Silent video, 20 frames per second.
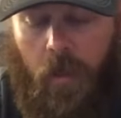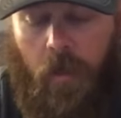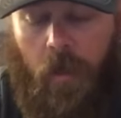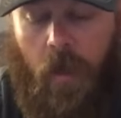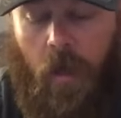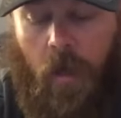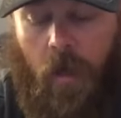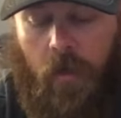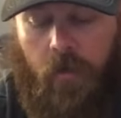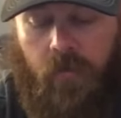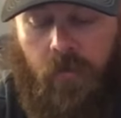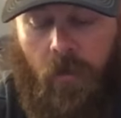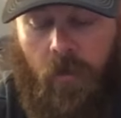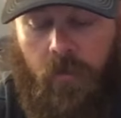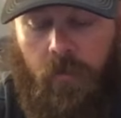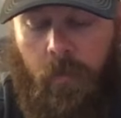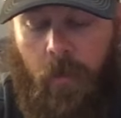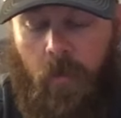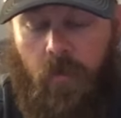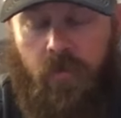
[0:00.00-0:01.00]
as far as
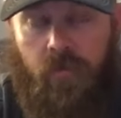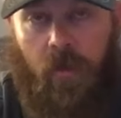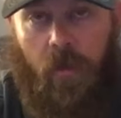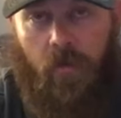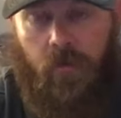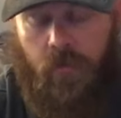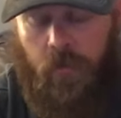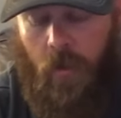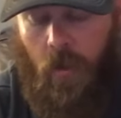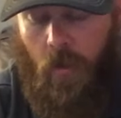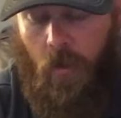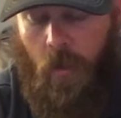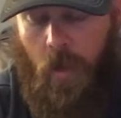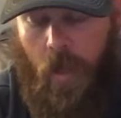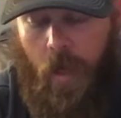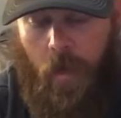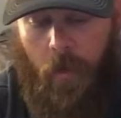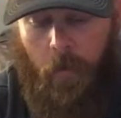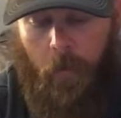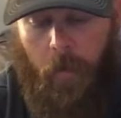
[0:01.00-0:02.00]
boat sales go.
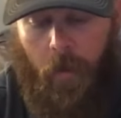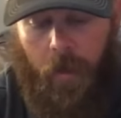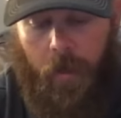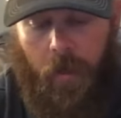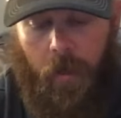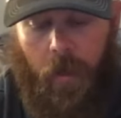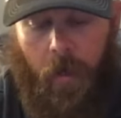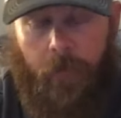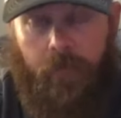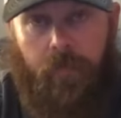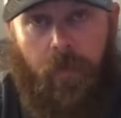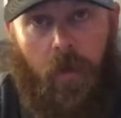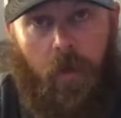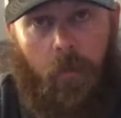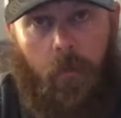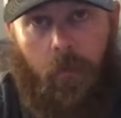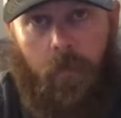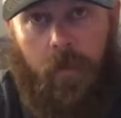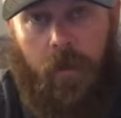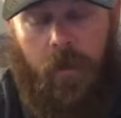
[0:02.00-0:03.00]
But
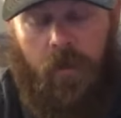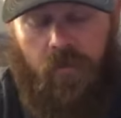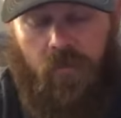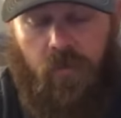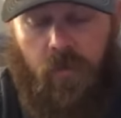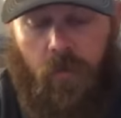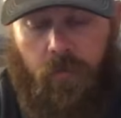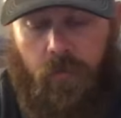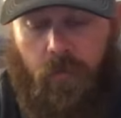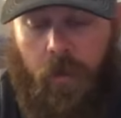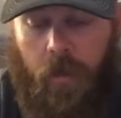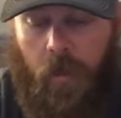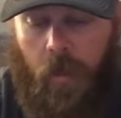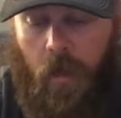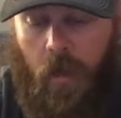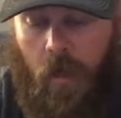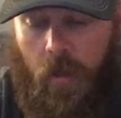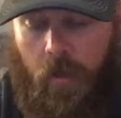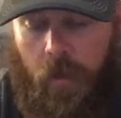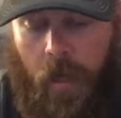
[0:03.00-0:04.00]
please feel free to
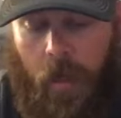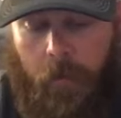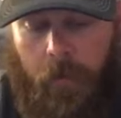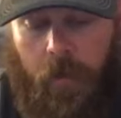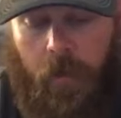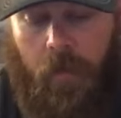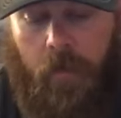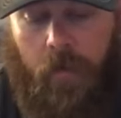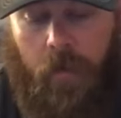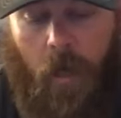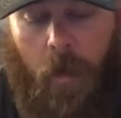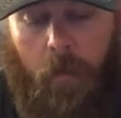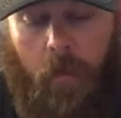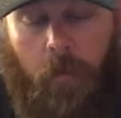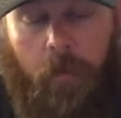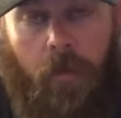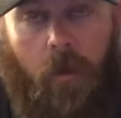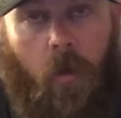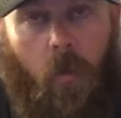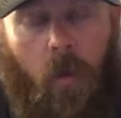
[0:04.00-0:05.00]
holler at me,
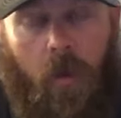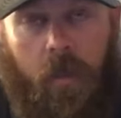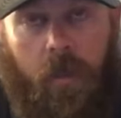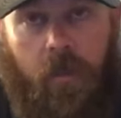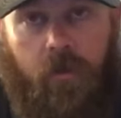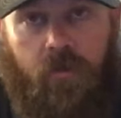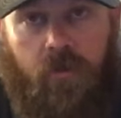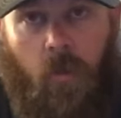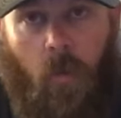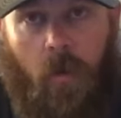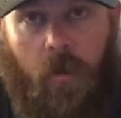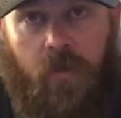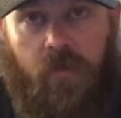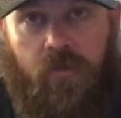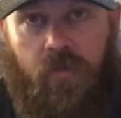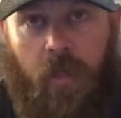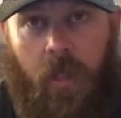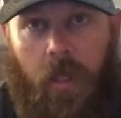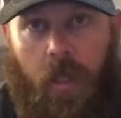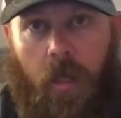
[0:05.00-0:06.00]
comment below what it is you want to
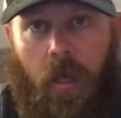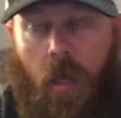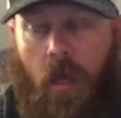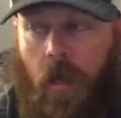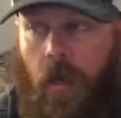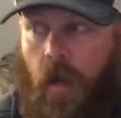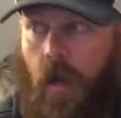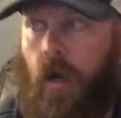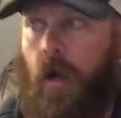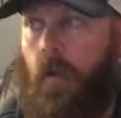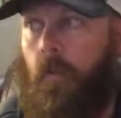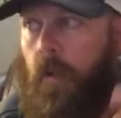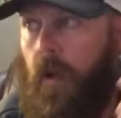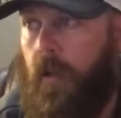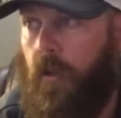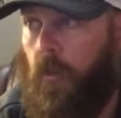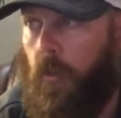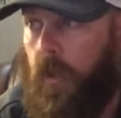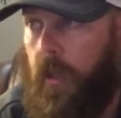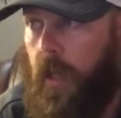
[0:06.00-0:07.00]
see. I
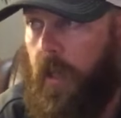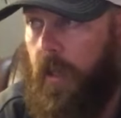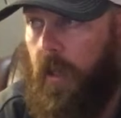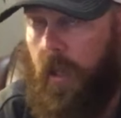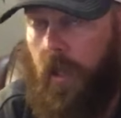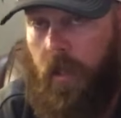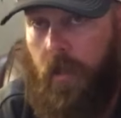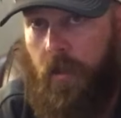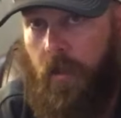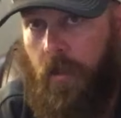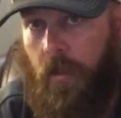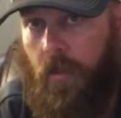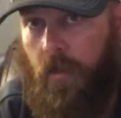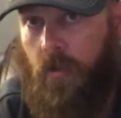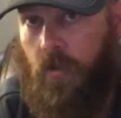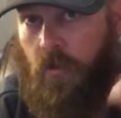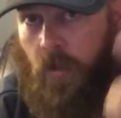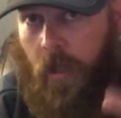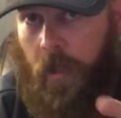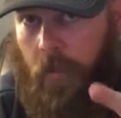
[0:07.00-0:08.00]
know we got a
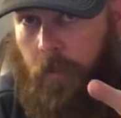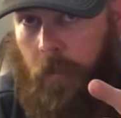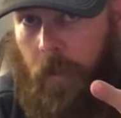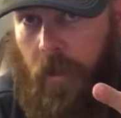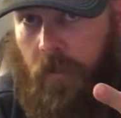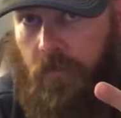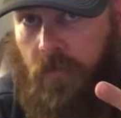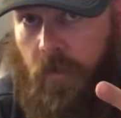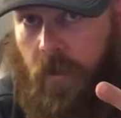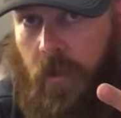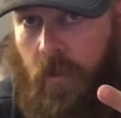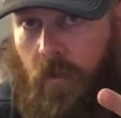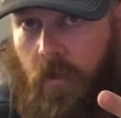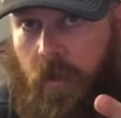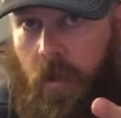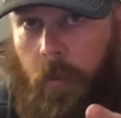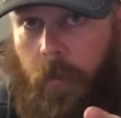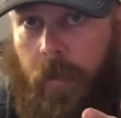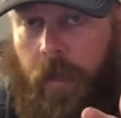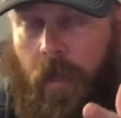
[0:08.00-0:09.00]
crankbait video
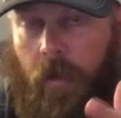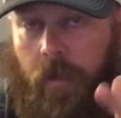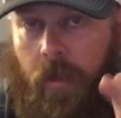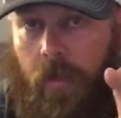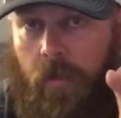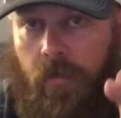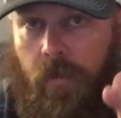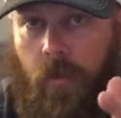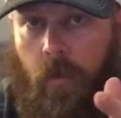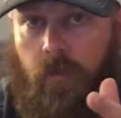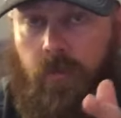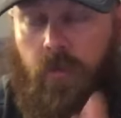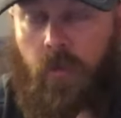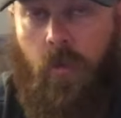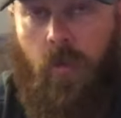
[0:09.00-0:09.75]
coming out here that was a